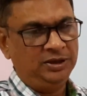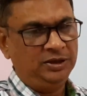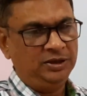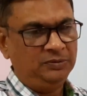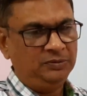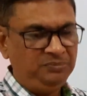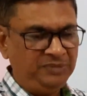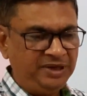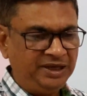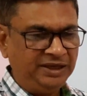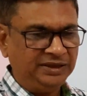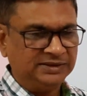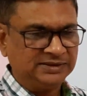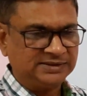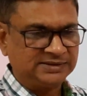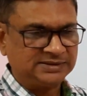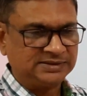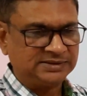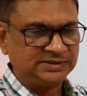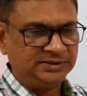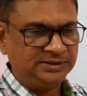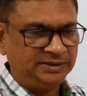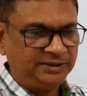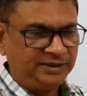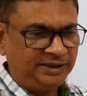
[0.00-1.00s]

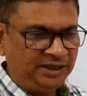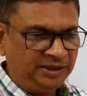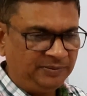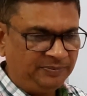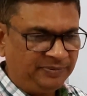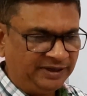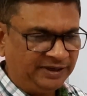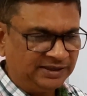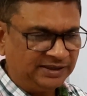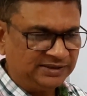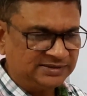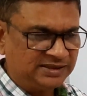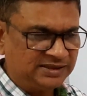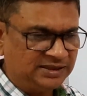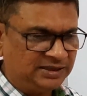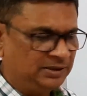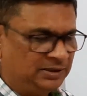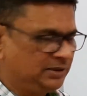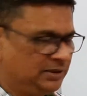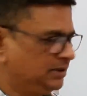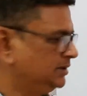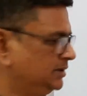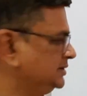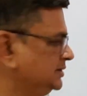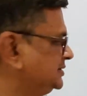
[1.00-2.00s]
Means if it is
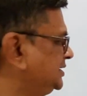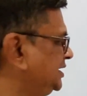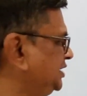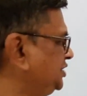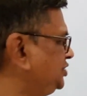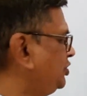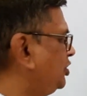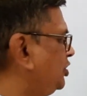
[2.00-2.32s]
the such